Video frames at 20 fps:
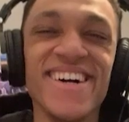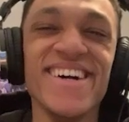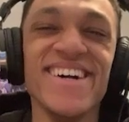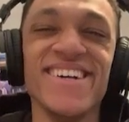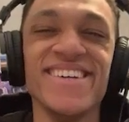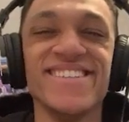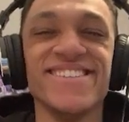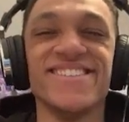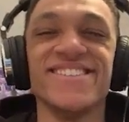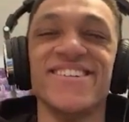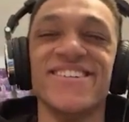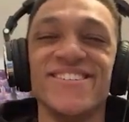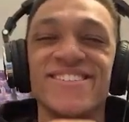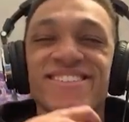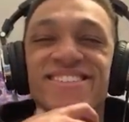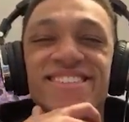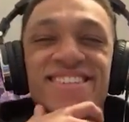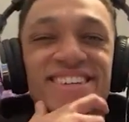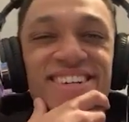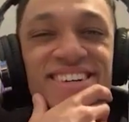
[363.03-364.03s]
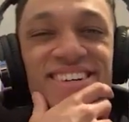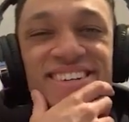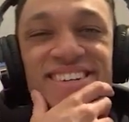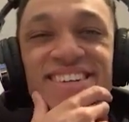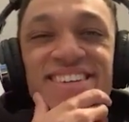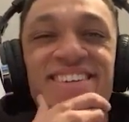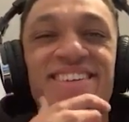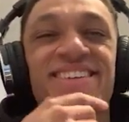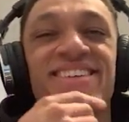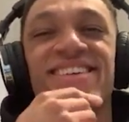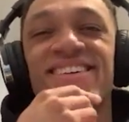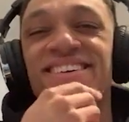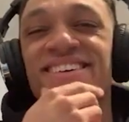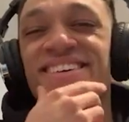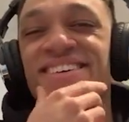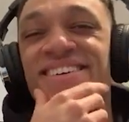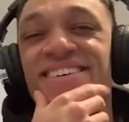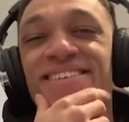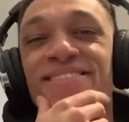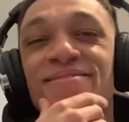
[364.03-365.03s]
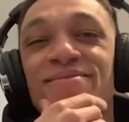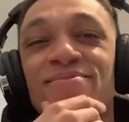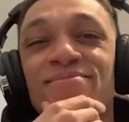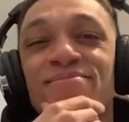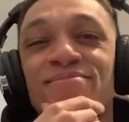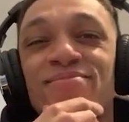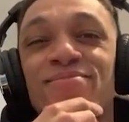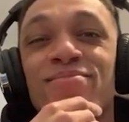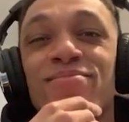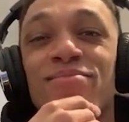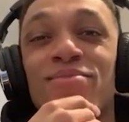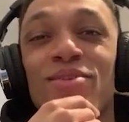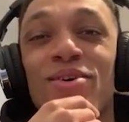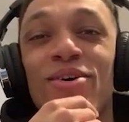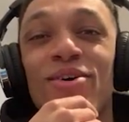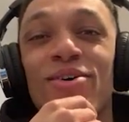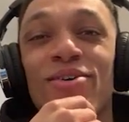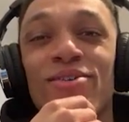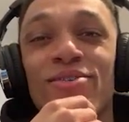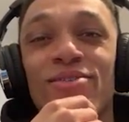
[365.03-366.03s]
He's so sick. Bro.